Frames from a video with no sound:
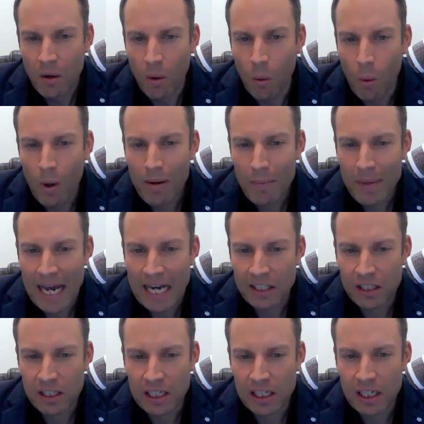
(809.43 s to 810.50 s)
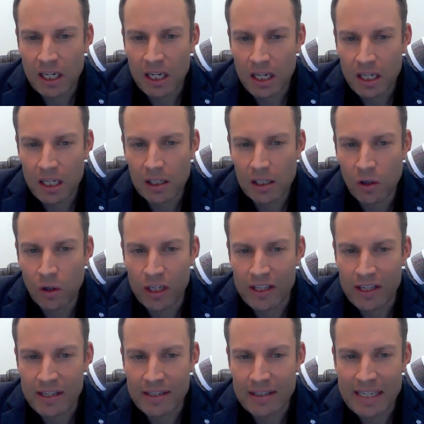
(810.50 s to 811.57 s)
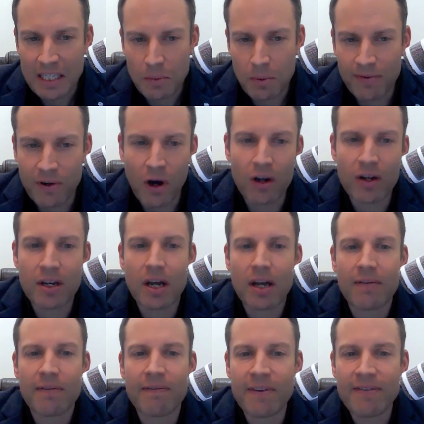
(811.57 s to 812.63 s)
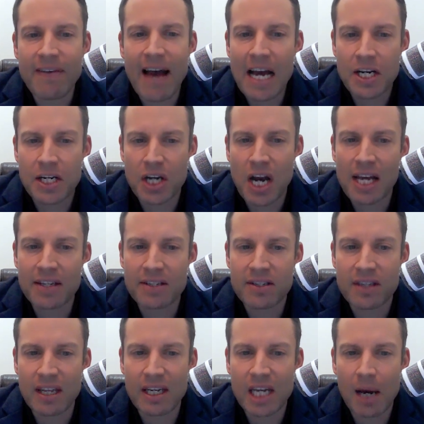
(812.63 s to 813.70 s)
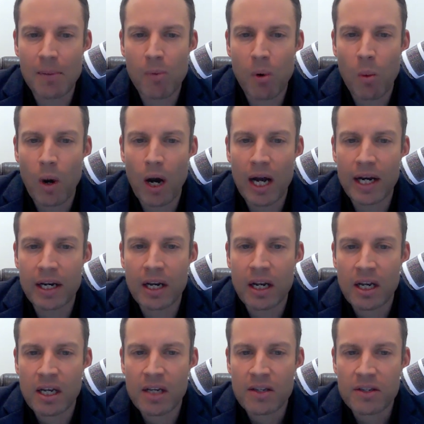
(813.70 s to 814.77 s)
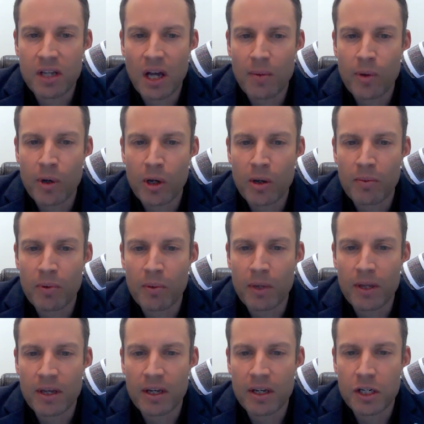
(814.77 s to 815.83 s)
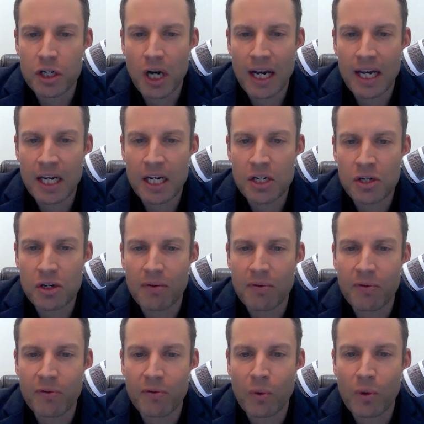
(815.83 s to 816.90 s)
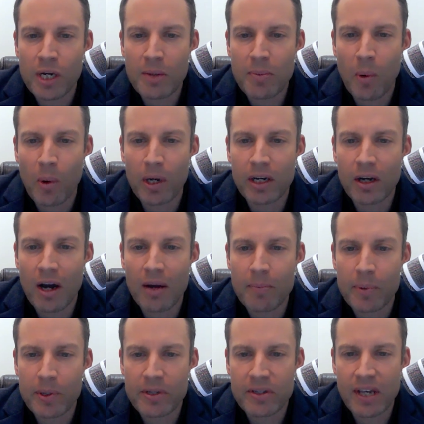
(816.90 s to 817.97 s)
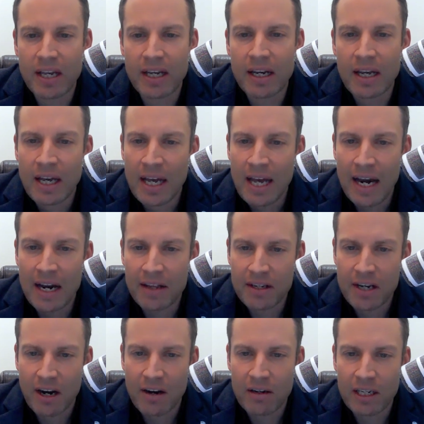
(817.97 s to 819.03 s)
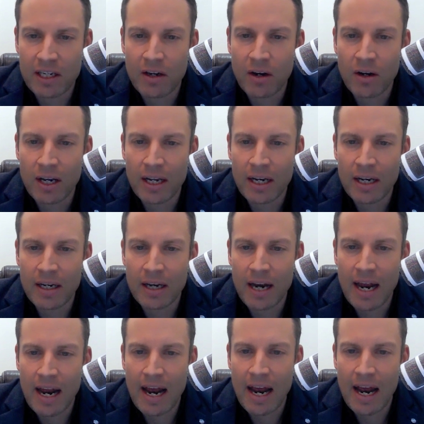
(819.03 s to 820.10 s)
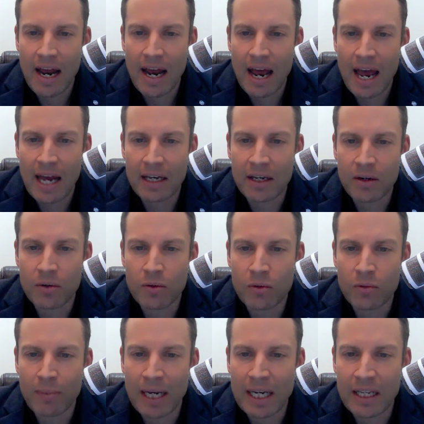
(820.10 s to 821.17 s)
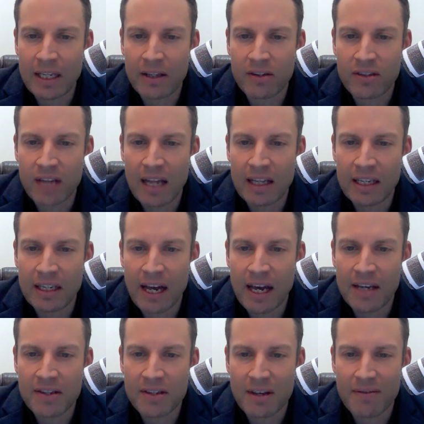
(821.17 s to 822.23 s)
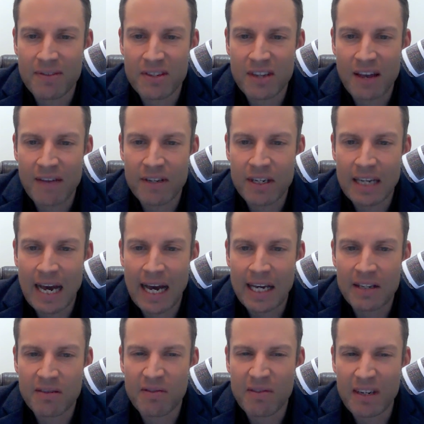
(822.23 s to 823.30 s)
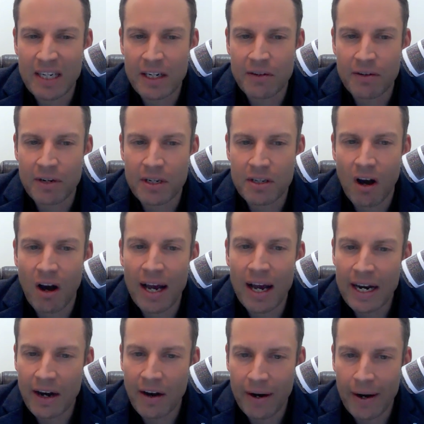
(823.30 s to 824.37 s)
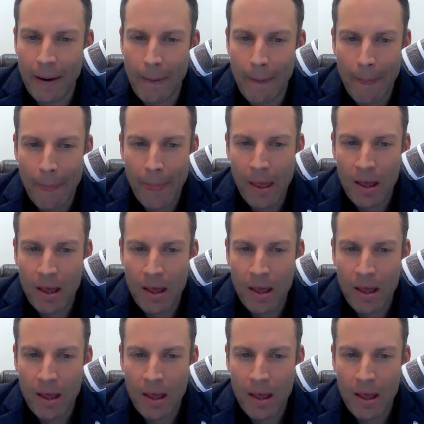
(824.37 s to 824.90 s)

when we actually look at this list, we've got Vivash as the number one suburb with a change of 40.9%, and it's currently got an annual median selling days of 7 days, very tight area.